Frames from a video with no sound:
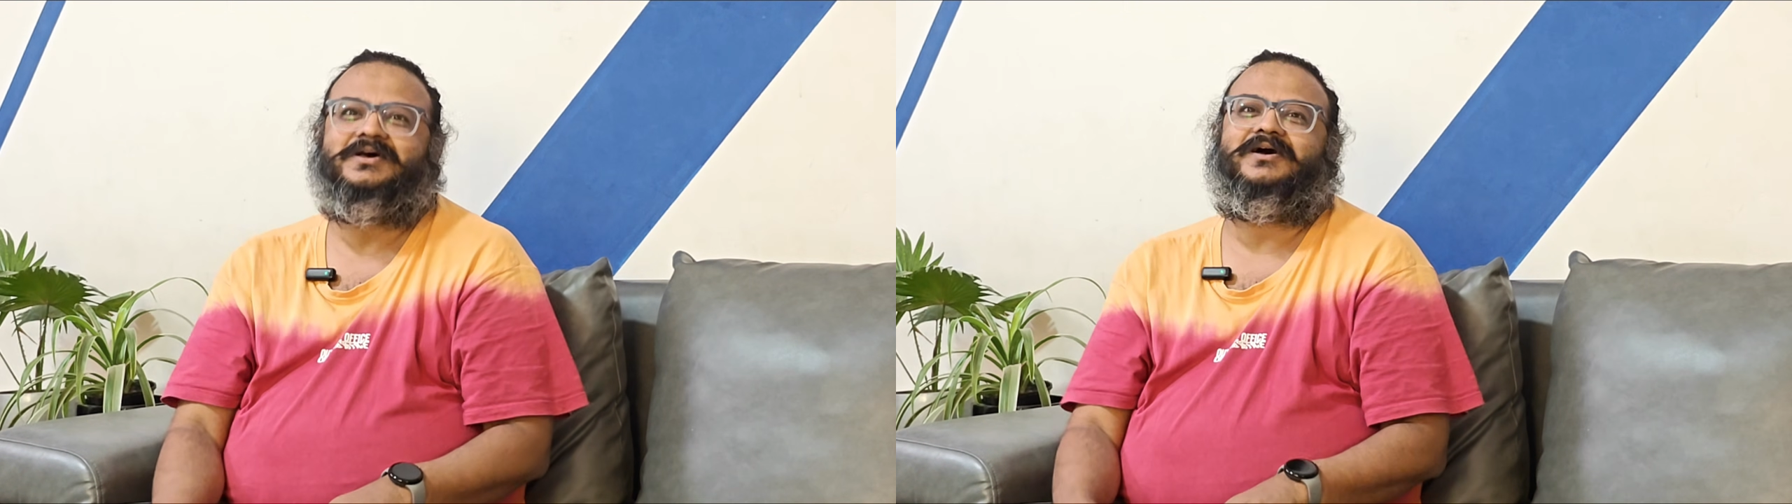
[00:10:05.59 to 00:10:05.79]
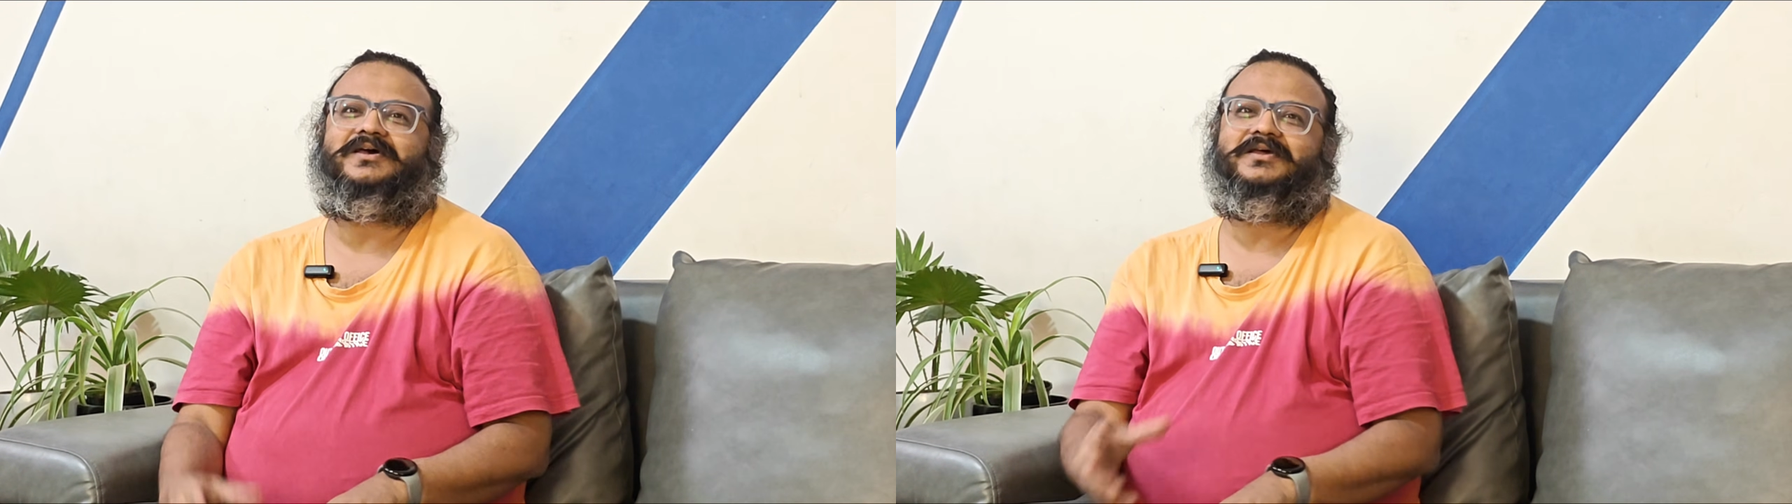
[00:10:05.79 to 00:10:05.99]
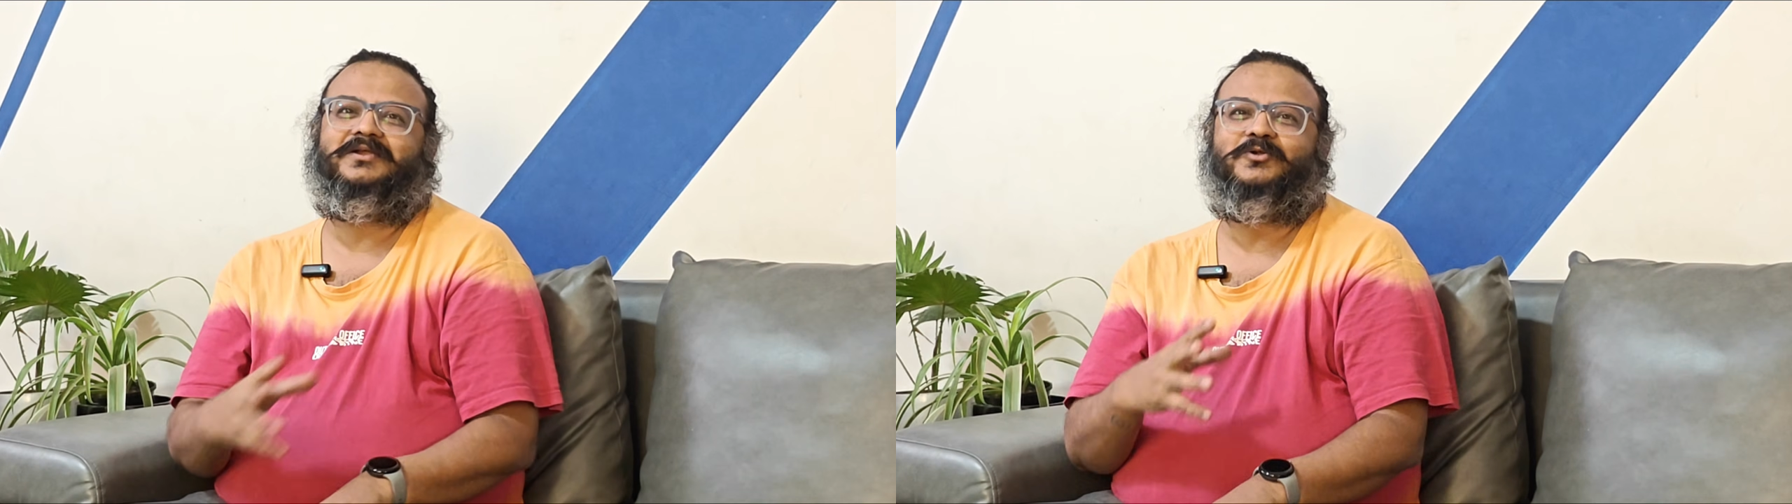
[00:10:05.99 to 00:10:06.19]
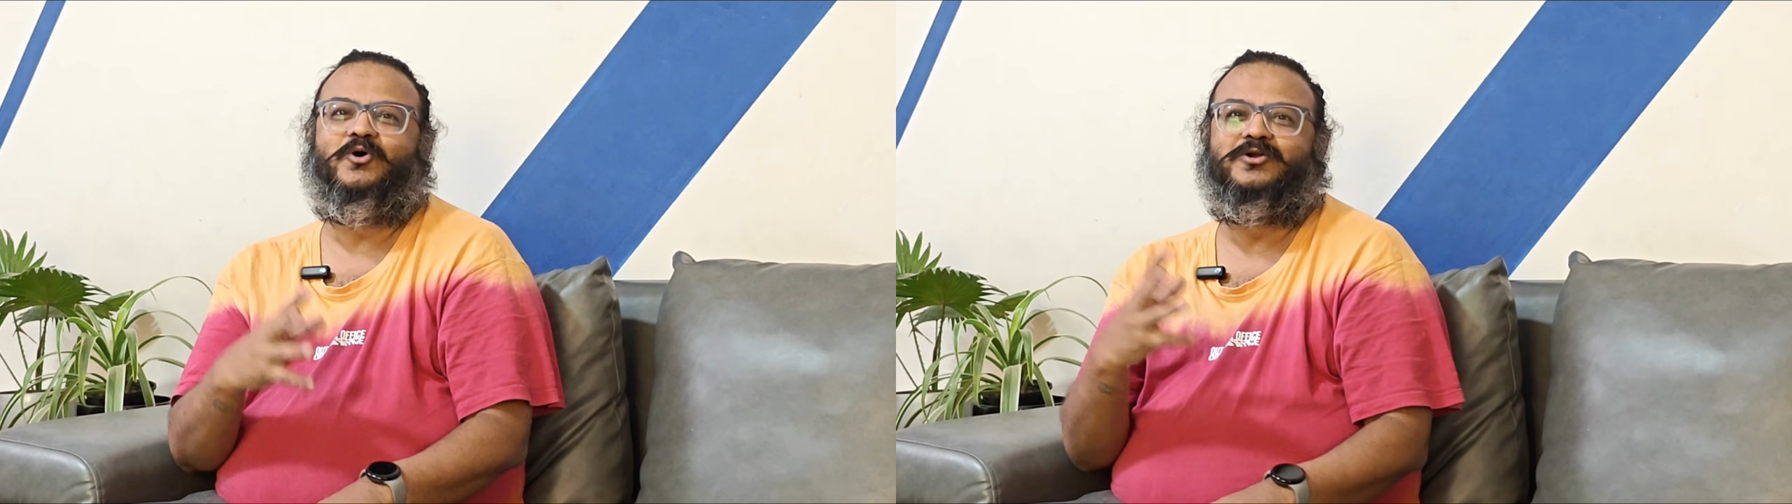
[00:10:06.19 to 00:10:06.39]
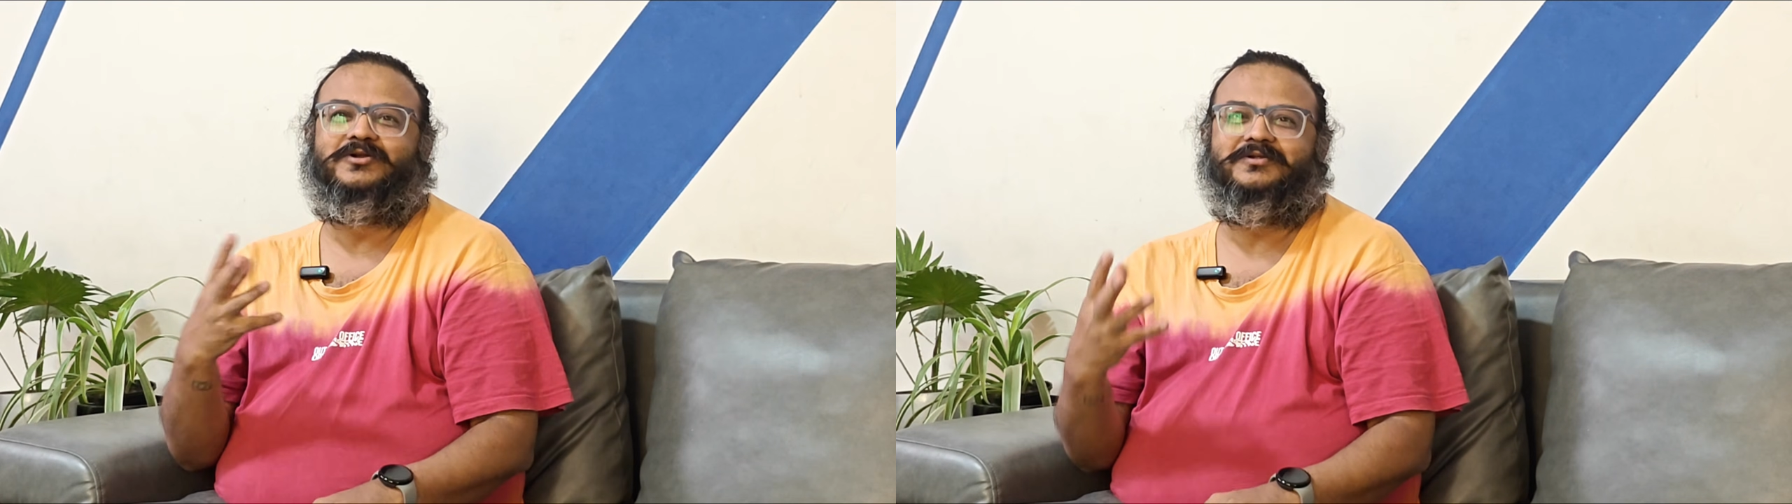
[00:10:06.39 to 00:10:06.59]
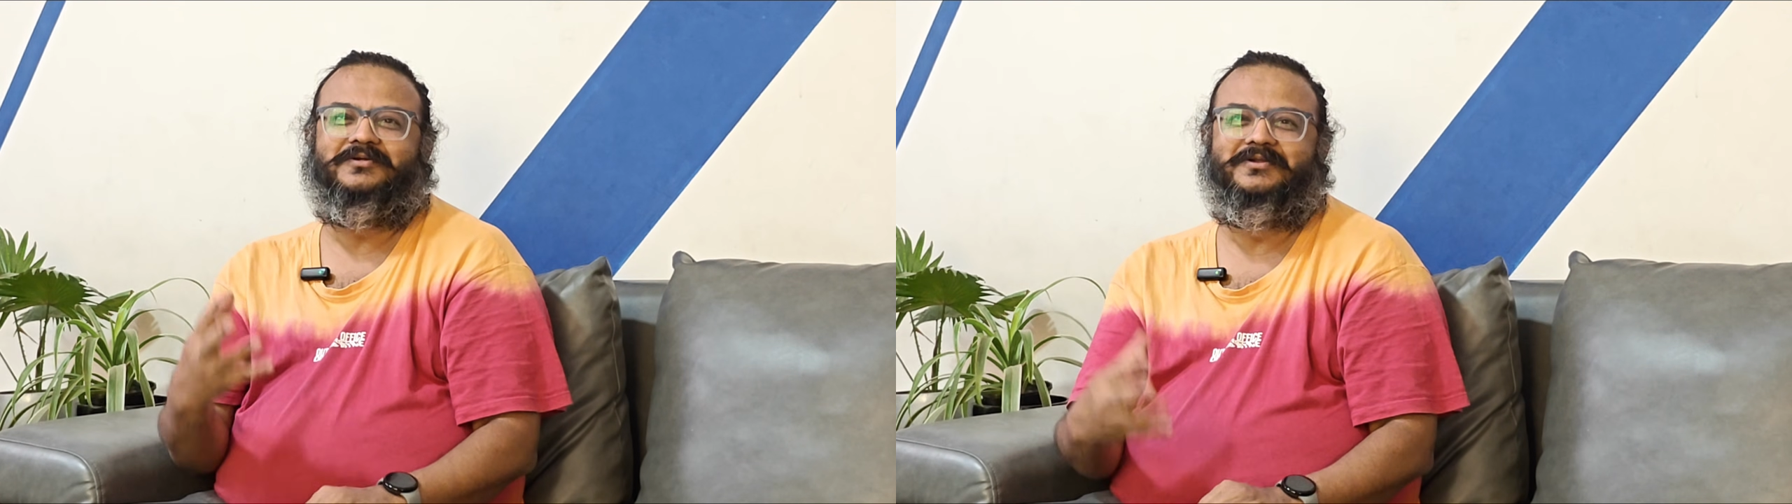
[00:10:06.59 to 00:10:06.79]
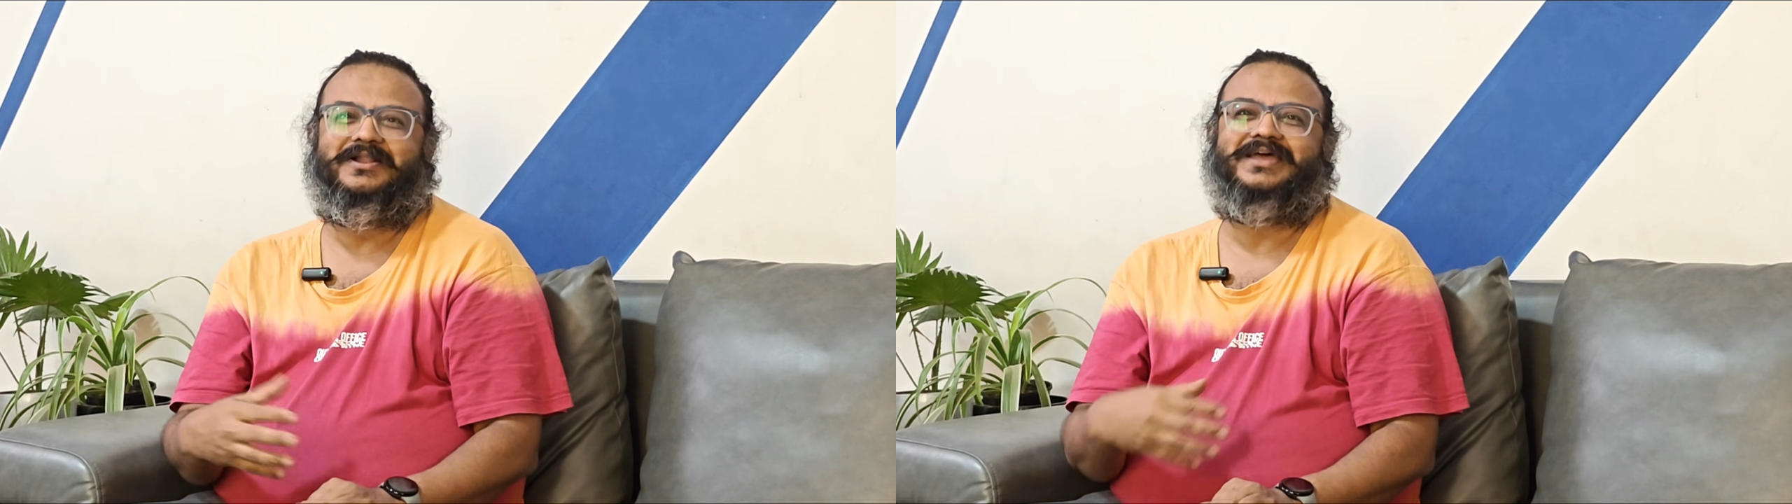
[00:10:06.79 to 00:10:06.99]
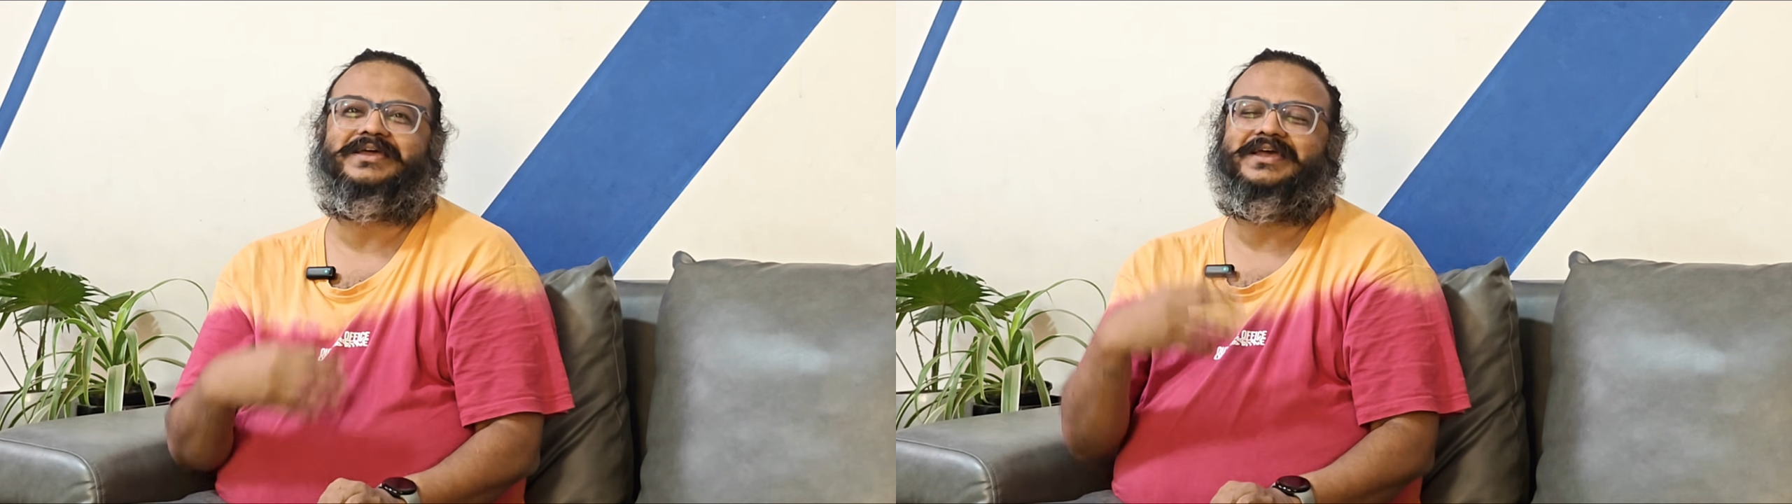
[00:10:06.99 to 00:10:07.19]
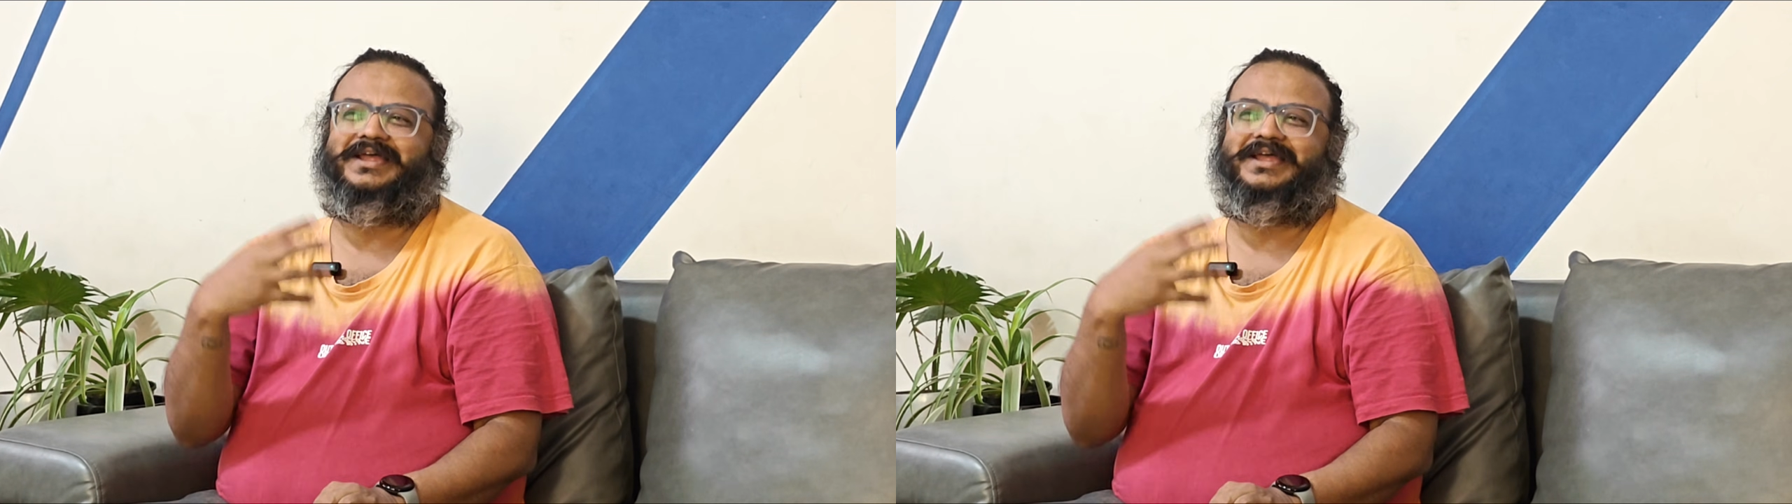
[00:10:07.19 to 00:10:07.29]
I don't like